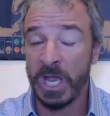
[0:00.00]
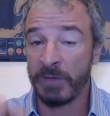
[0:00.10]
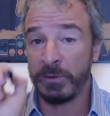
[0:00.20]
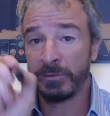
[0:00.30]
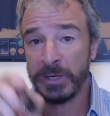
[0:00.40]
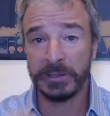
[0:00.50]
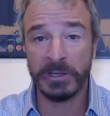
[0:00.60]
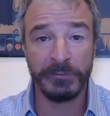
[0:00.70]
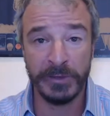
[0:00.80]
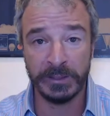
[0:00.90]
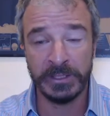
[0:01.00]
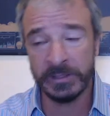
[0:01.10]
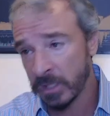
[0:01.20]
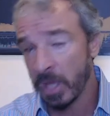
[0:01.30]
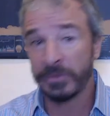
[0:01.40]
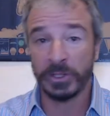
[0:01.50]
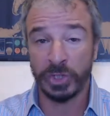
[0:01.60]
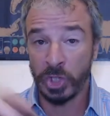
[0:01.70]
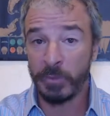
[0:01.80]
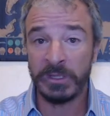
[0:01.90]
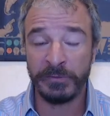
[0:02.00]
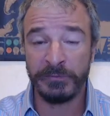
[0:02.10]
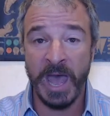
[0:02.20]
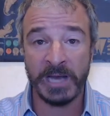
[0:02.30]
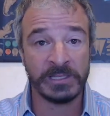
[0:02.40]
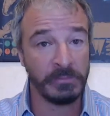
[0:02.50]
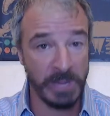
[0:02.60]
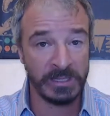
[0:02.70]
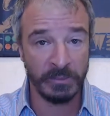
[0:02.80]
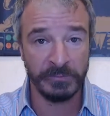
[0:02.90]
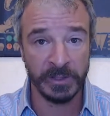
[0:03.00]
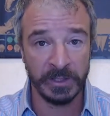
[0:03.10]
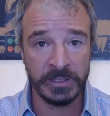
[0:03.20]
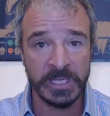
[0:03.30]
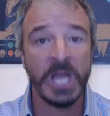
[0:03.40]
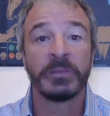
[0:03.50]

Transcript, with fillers: If you think they're villains, then show me the facts that make them villains.